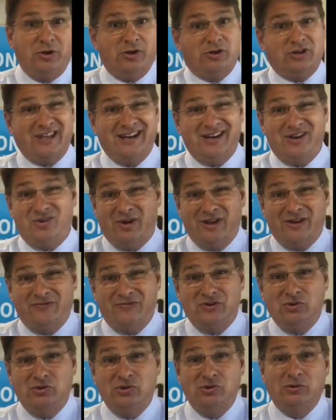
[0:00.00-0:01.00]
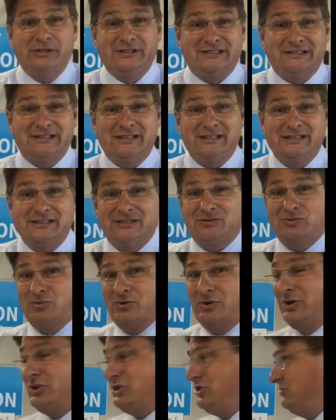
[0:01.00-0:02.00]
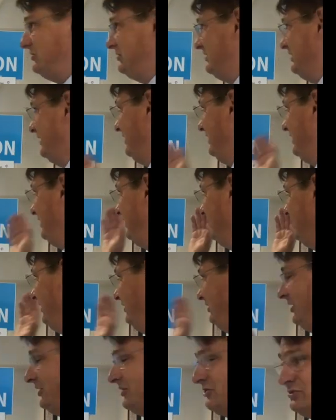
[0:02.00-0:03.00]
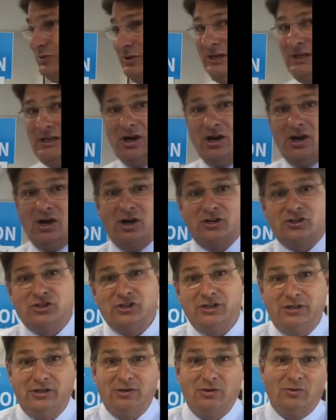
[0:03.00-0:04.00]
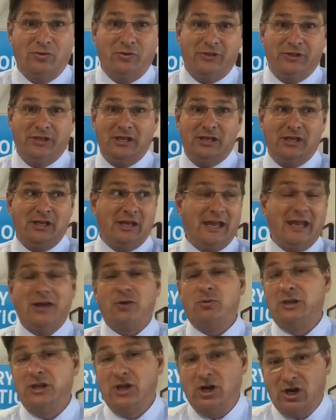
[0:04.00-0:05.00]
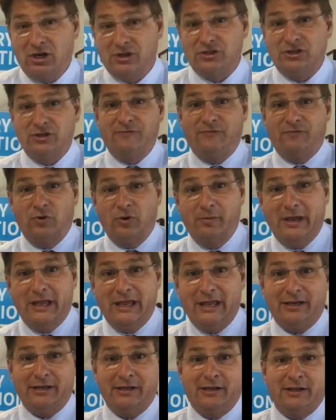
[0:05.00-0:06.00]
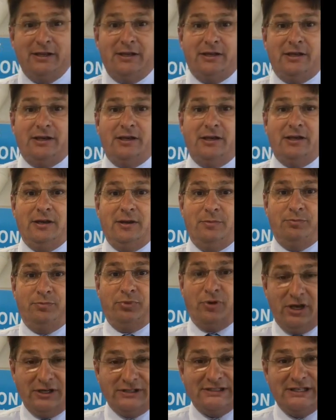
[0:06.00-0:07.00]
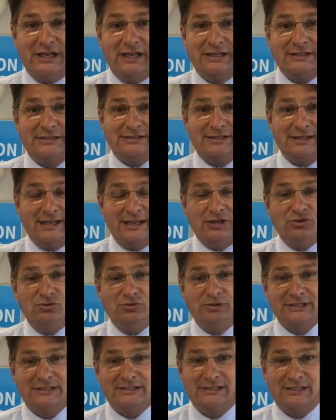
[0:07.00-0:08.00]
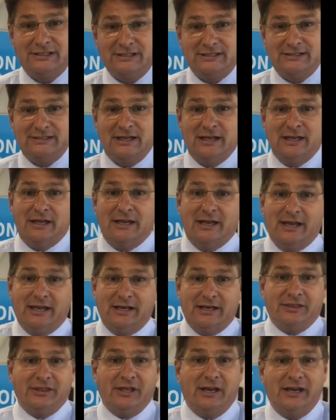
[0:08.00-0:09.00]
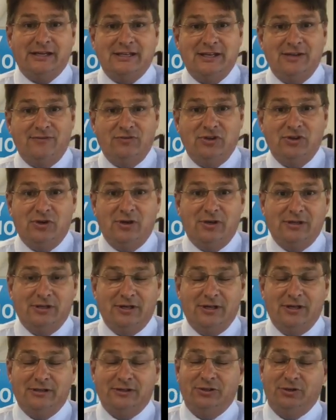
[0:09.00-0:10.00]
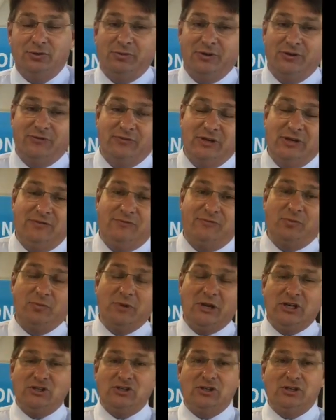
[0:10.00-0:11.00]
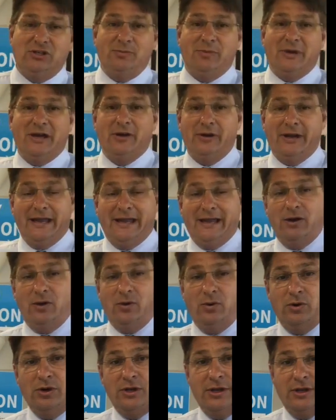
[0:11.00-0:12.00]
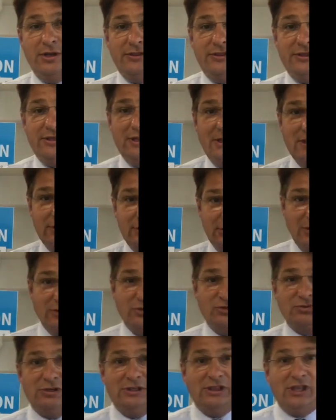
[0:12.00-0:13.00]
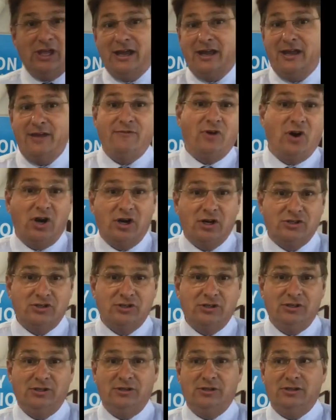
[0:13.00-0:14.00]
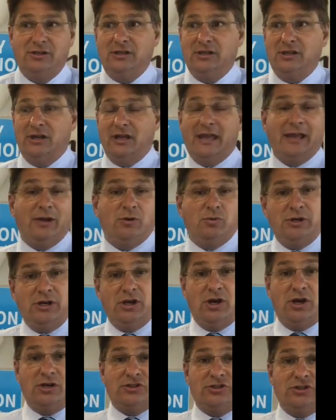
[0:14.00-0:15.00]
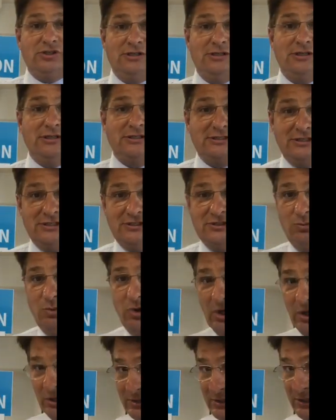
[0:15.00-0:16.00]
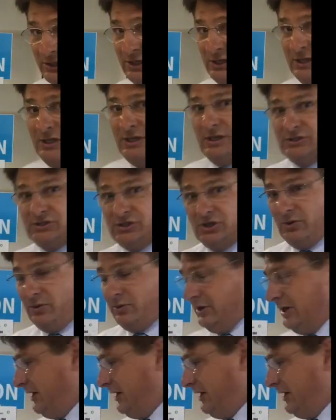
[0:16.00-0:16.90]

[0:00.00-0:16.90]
getting quite a few new listings. We're using the luxury auction or the equity auction format process to get new listings. And I thought I'd give you a little bit of an information about how the luxury live auction, the equity auction system works. So